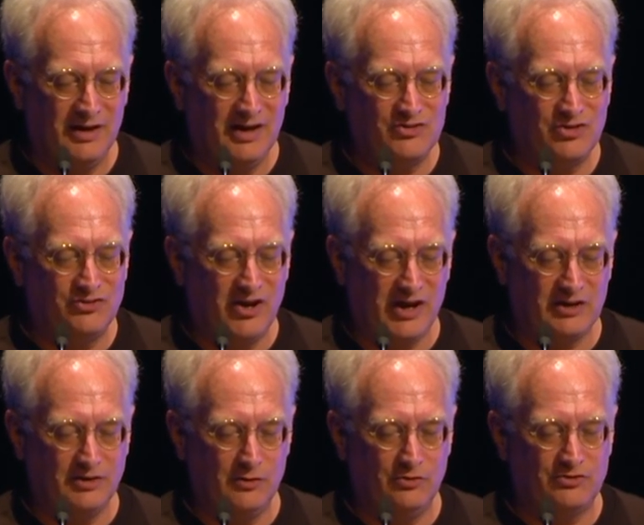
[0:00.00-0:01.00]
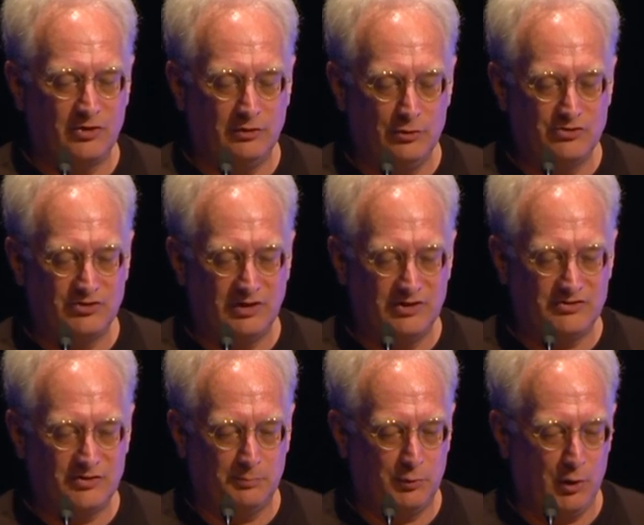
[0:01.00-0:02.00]
is a
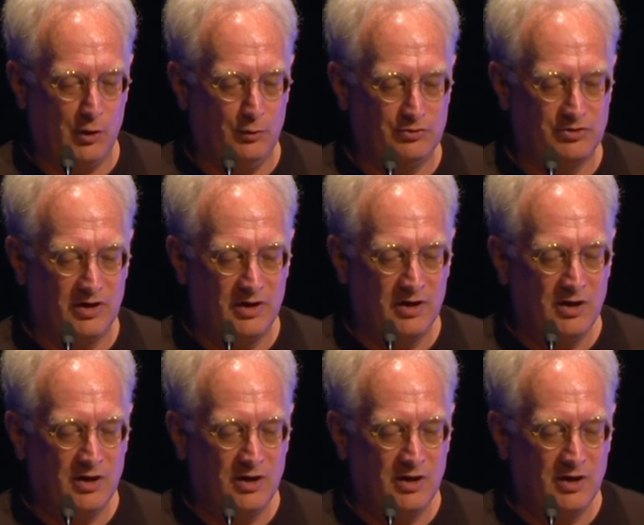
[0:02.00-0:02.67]
techno-solutionist approach